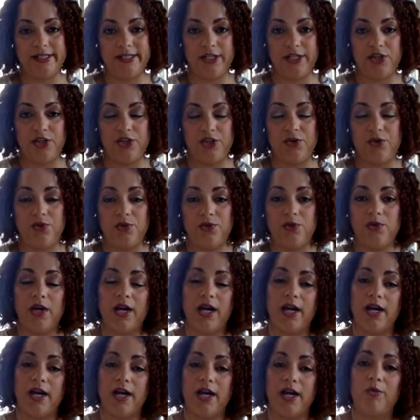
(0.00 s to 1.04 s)
that you
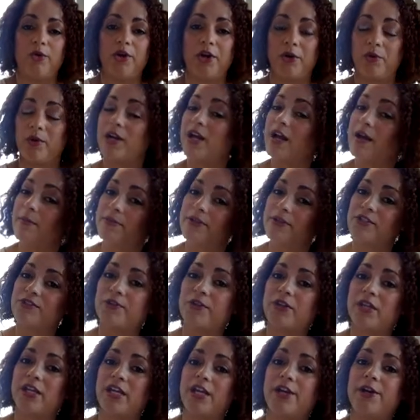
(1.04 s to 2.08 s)
um, want to accomplish
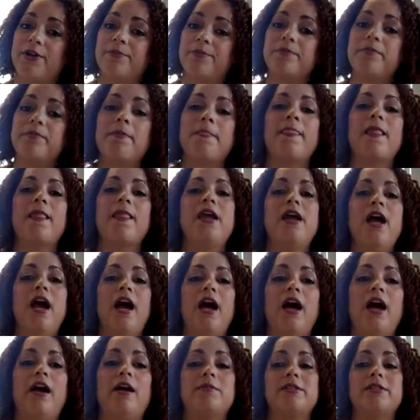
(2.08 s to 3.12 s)
for the year.
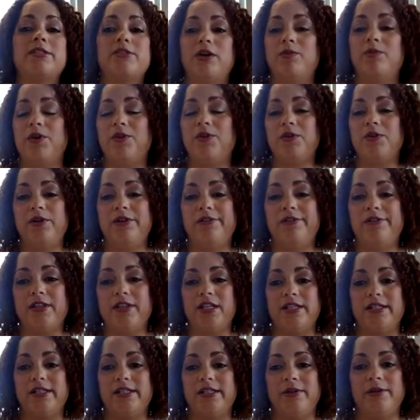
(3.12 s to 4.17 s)
Um, so I won't go over
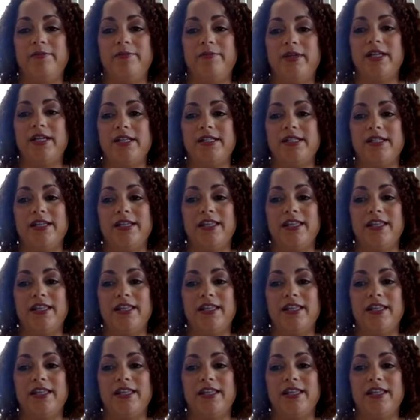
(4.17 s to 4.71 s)
this one because I